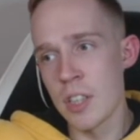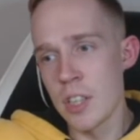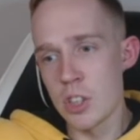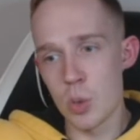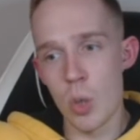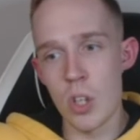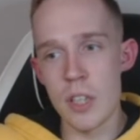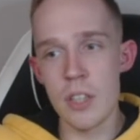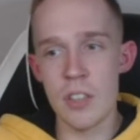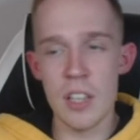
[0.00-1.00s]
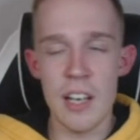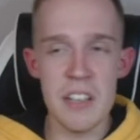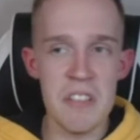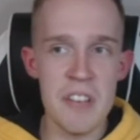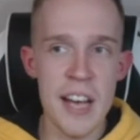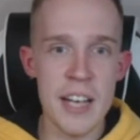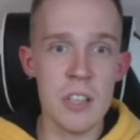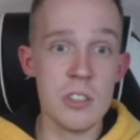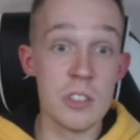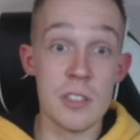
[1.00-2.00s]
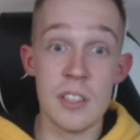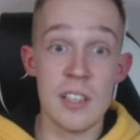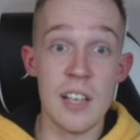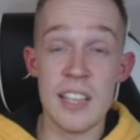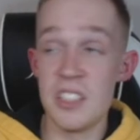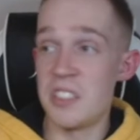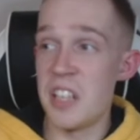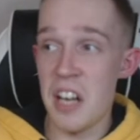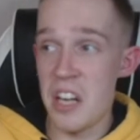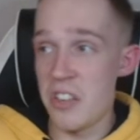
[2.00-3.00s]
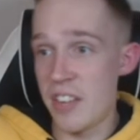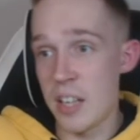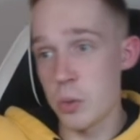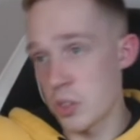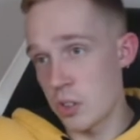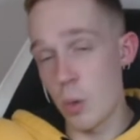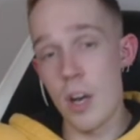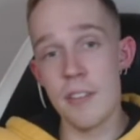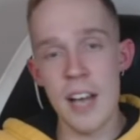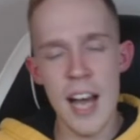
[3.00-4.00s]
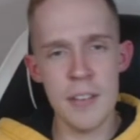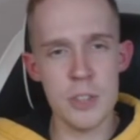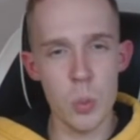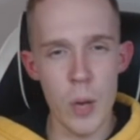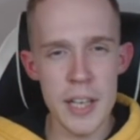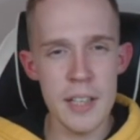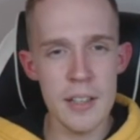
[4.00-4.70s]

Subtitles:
so all the other 999,000 or whatever have to wait